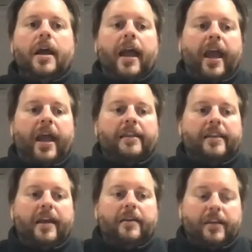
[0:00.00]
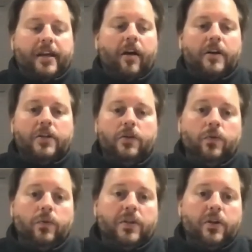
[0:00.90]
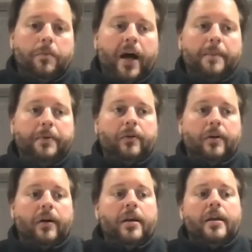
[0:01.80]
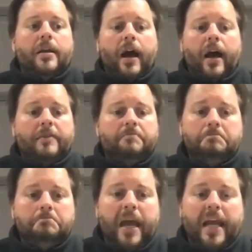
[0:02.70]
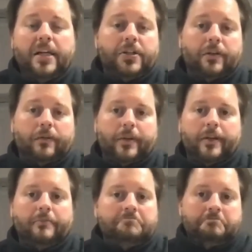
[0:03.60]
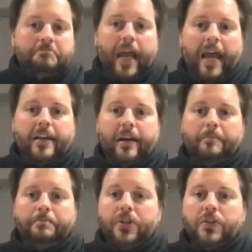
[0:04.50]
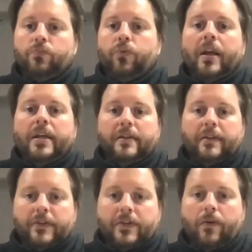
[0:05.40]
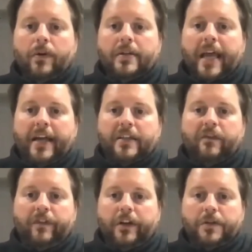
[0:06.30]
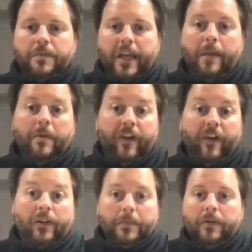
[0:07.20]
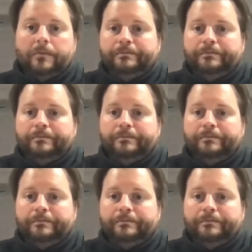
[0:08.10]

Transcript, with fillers: and they, the cartoon was so popular, many children ended up just running to the stores as the figures became available.